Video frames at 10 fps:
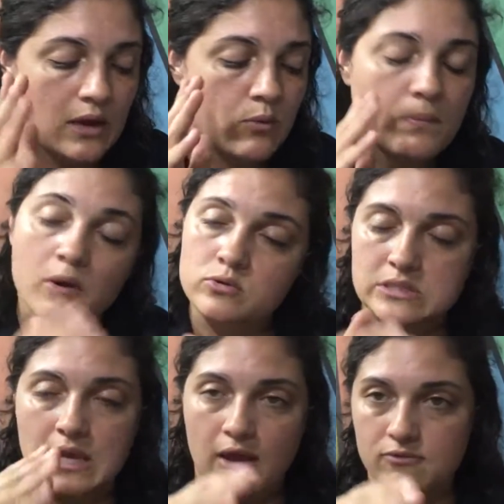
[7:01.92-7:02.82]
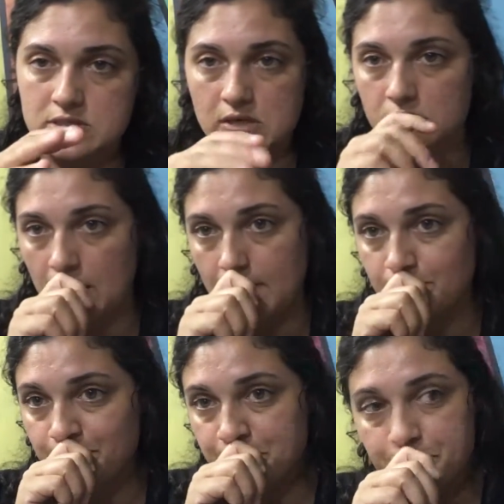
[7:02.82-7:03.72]
that we're posting every single day?
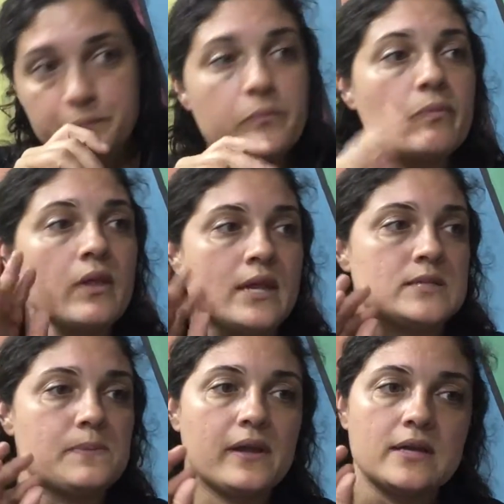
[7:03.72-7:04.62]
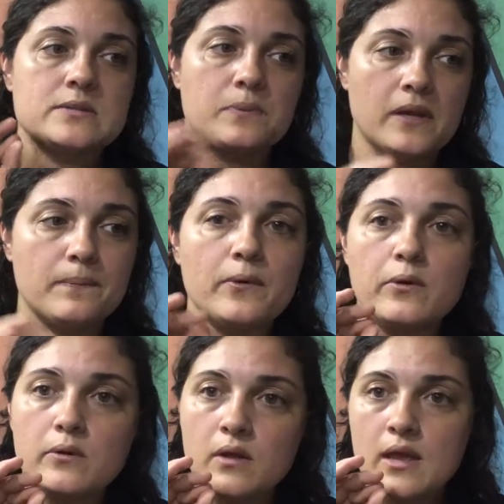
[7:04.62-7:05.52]
It's because
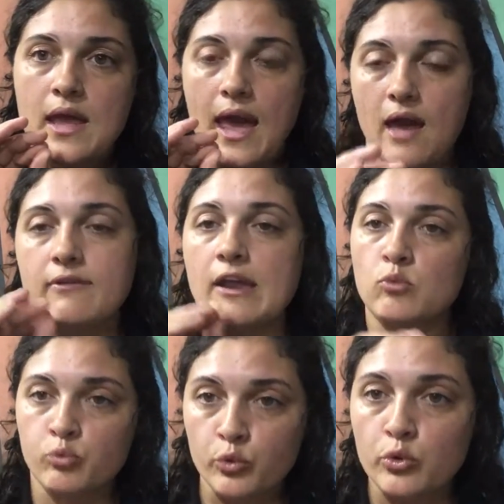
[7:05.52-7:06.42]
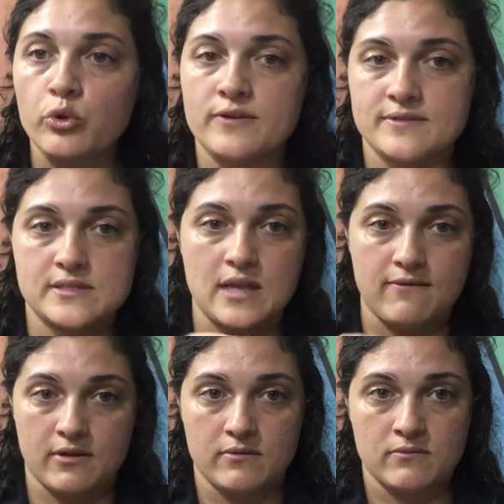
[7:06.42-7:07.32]
people have a rule of
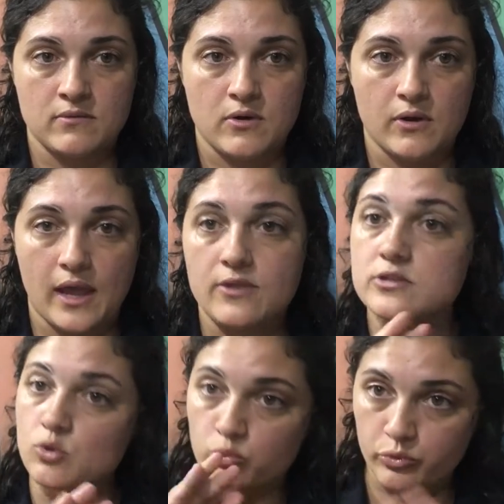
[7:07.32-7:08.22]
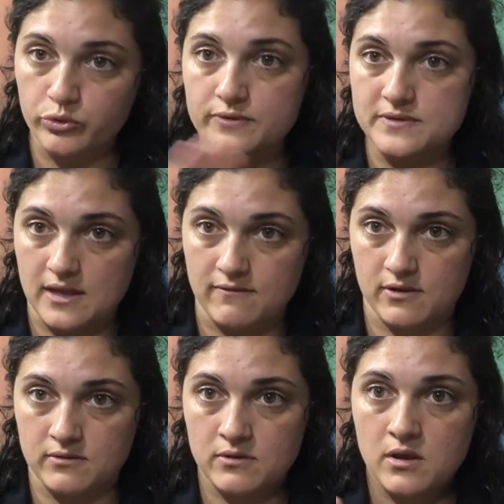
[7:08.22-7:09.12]
seven. Okay, there's a rule of
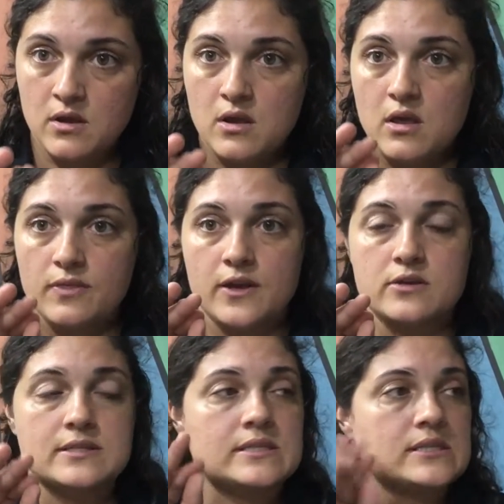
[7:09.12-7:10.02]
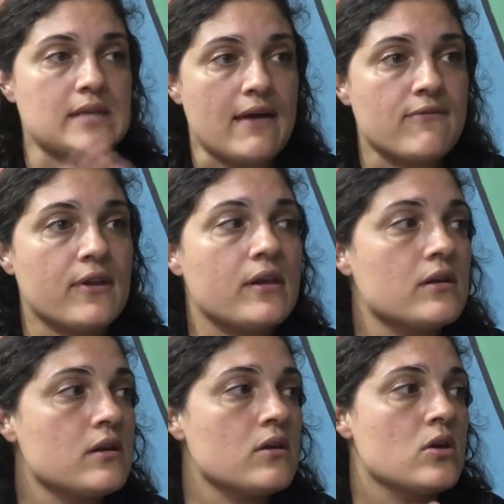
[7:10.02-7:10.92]
seven. There's
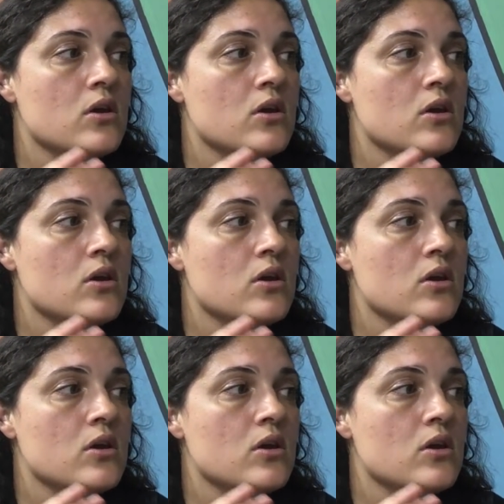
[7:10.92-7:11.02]
seven